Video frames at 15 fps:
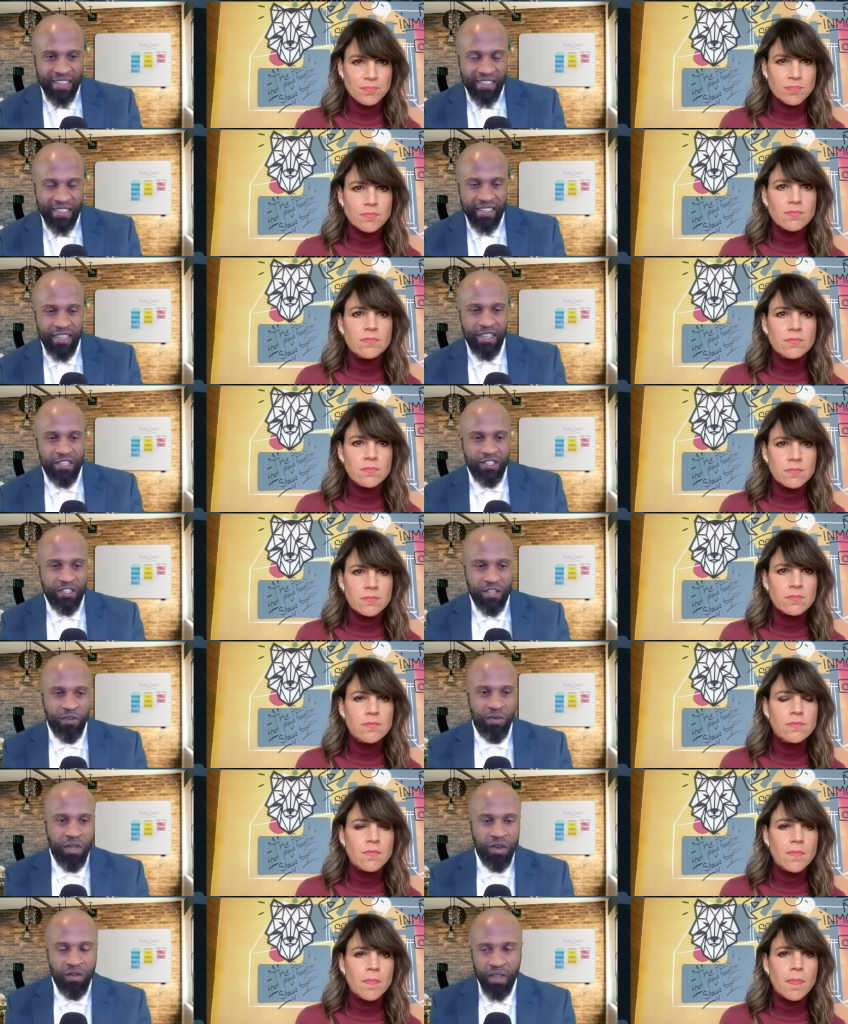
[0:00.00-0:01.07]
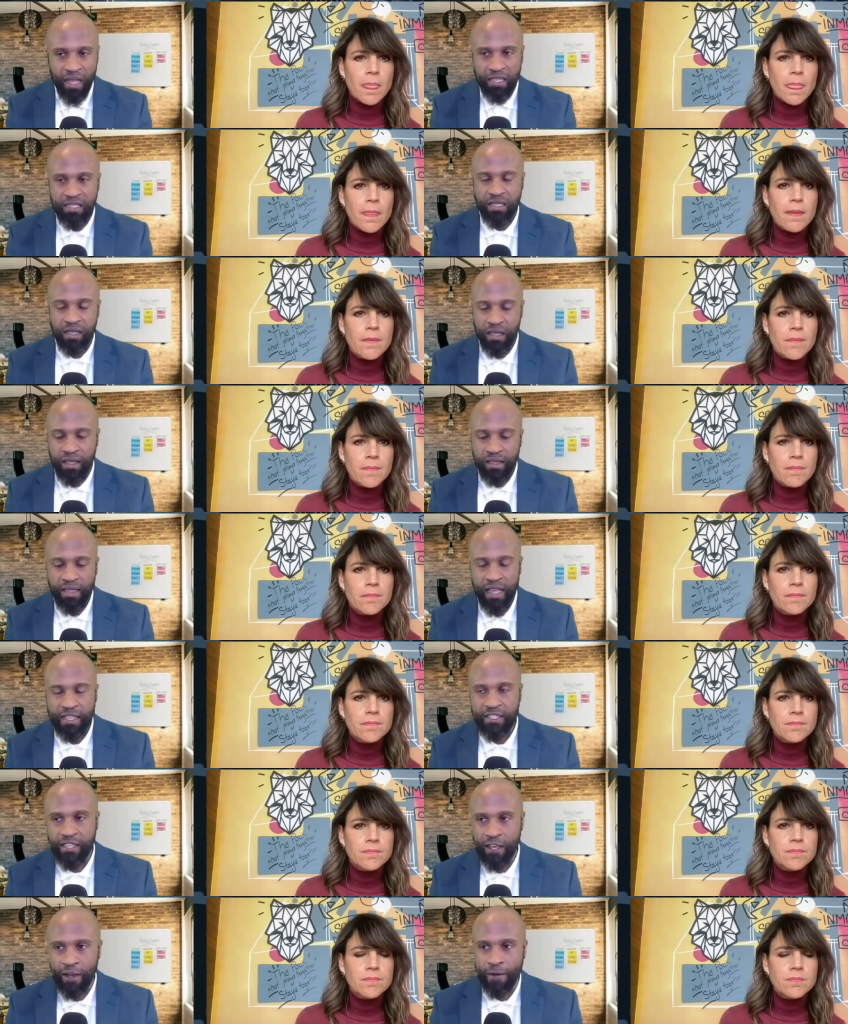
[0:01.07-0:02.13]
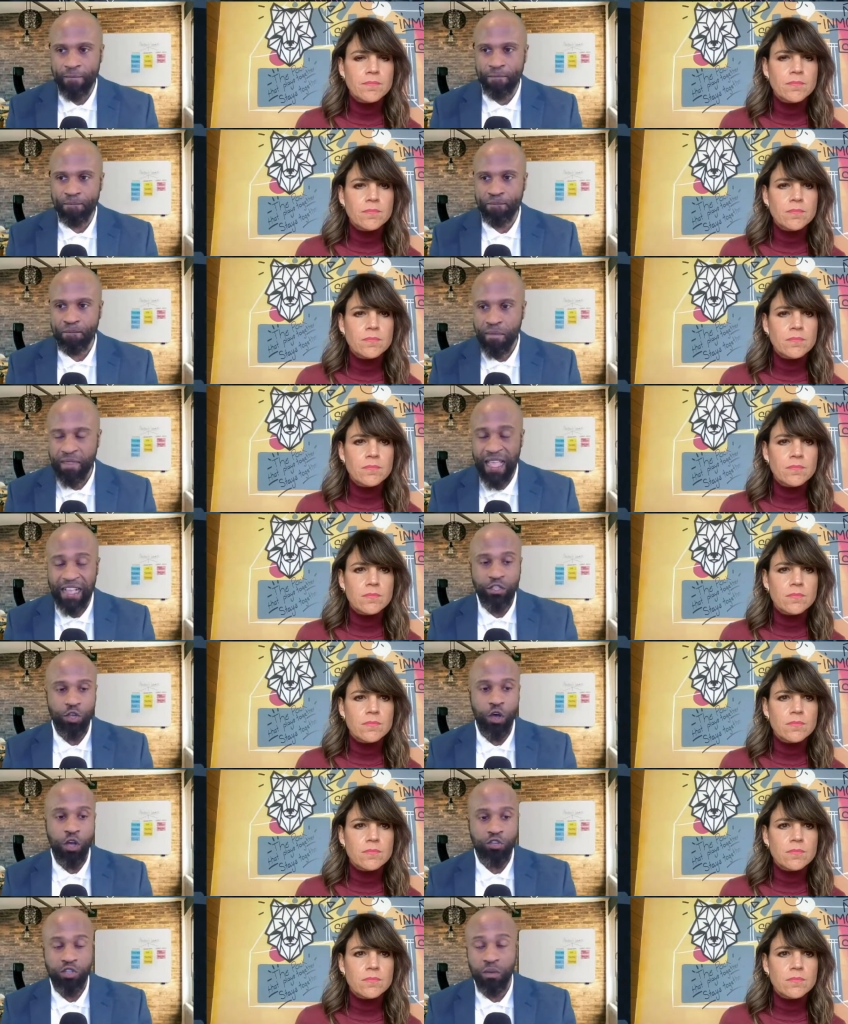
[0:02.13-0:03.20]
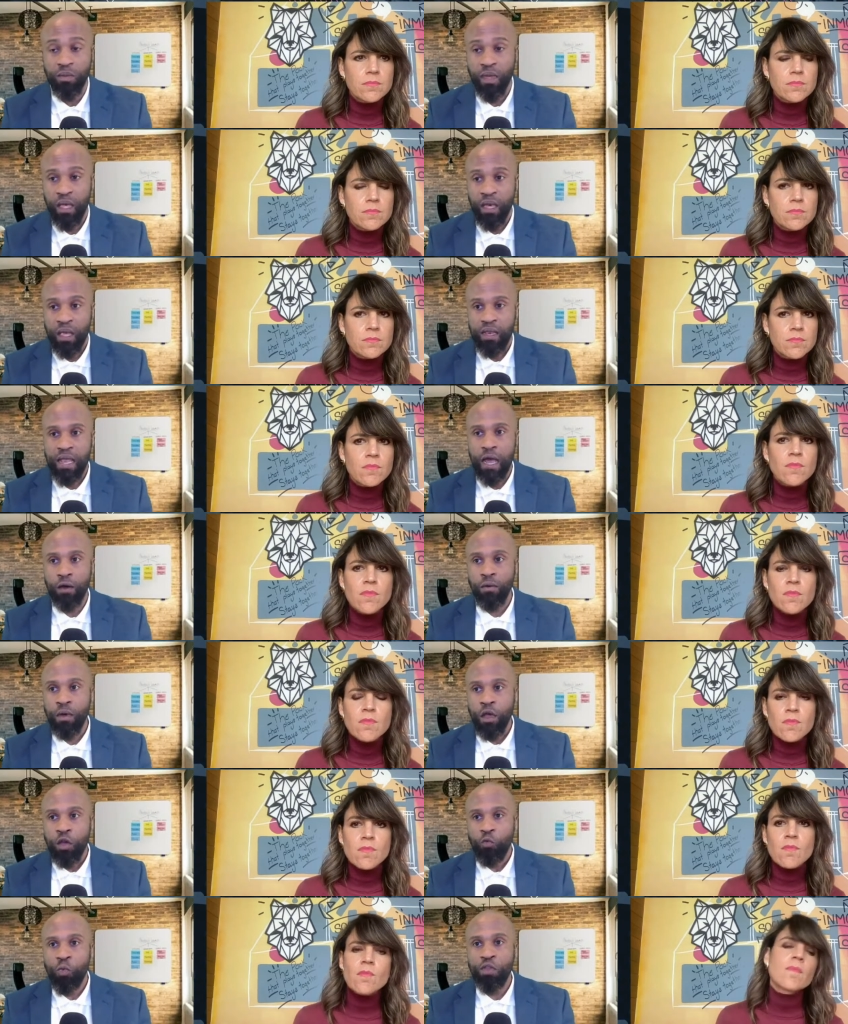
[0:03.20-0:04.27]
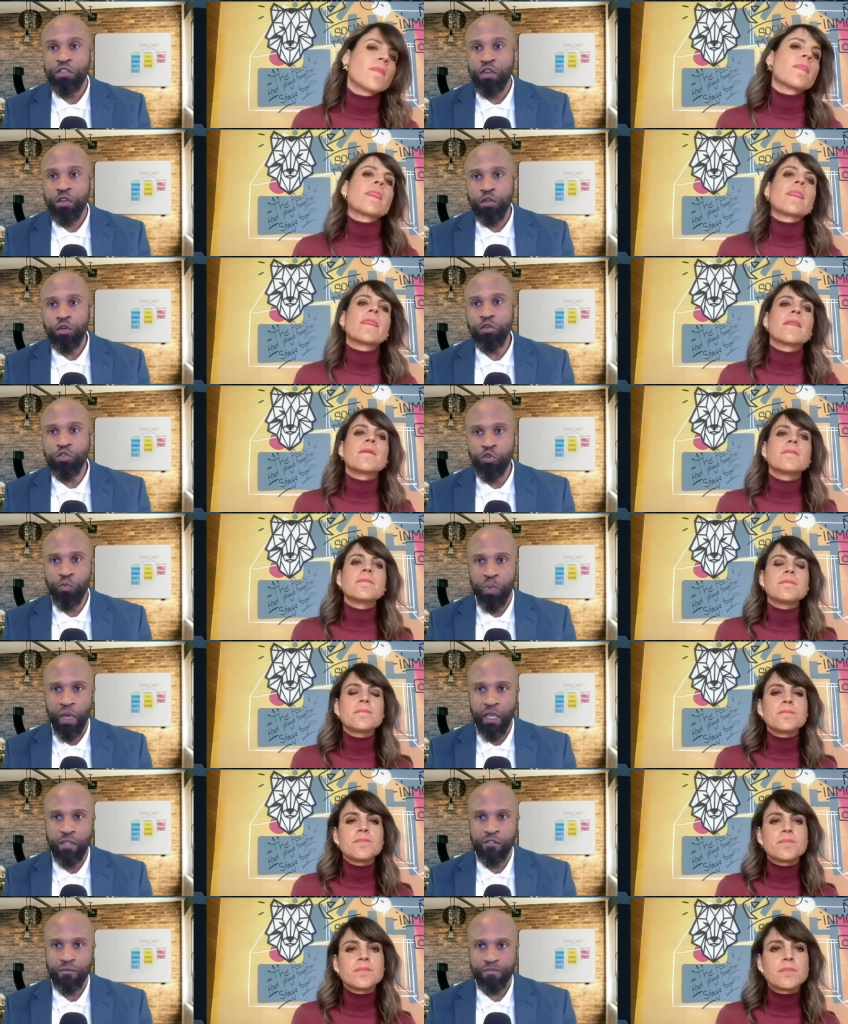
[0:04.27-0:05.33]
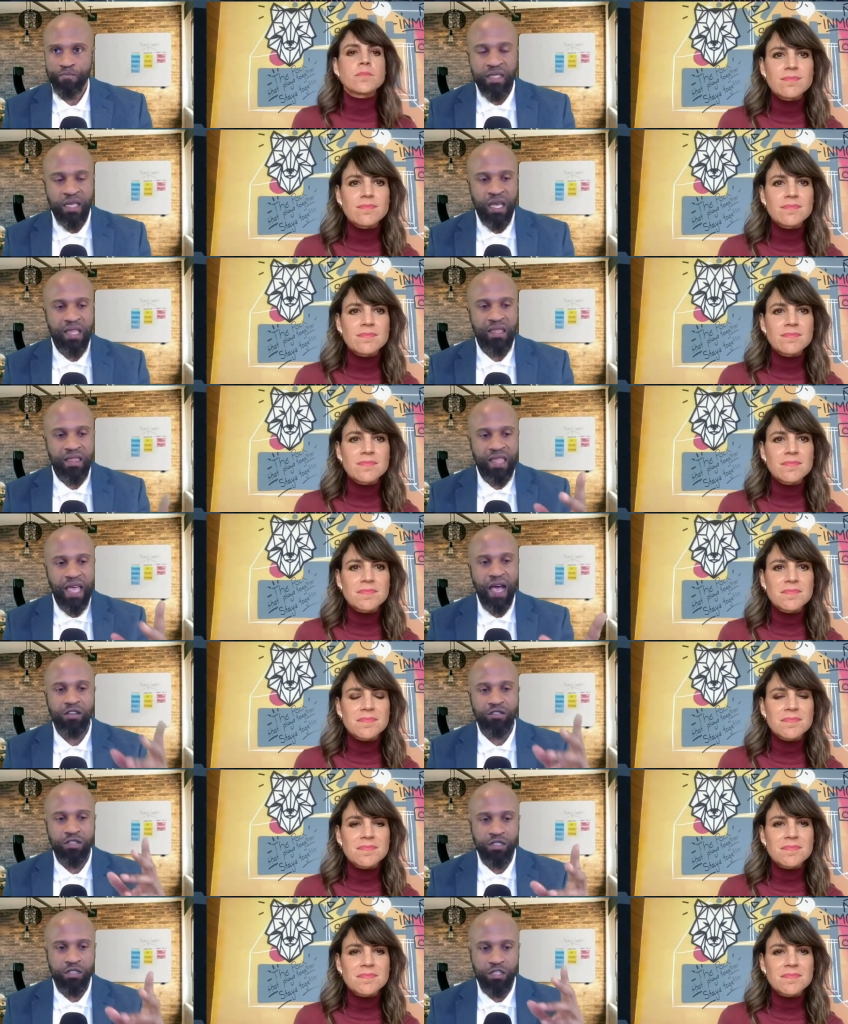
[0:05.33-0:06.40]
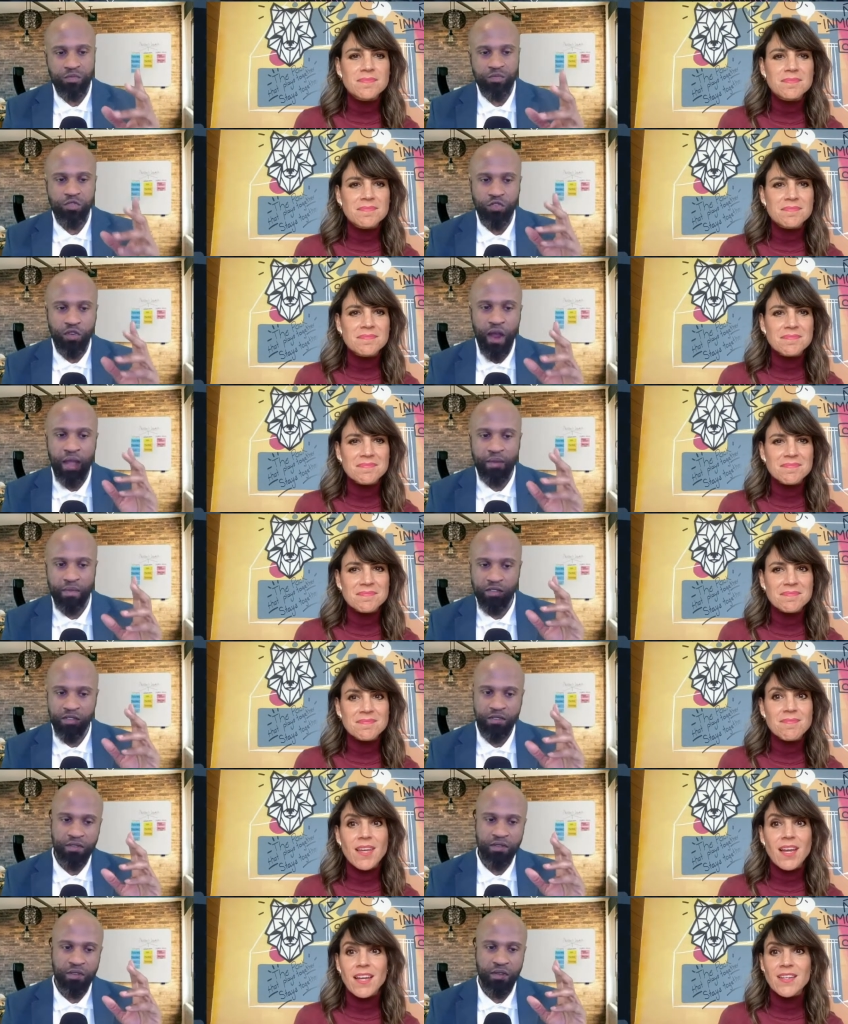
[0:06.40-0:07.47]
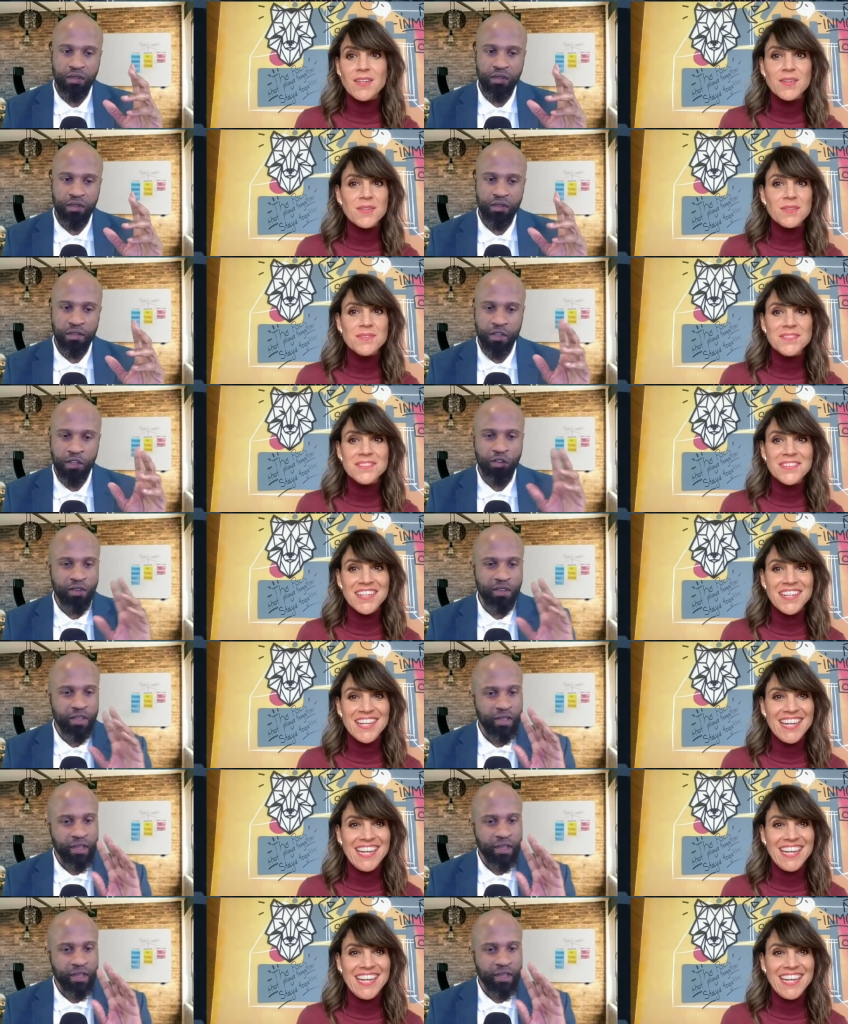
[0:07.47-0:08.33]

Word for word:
Speaker 1: us. So no, that's, that's, um, that's awesome. Now with your YouTube page, ten thousand subscribers. I know.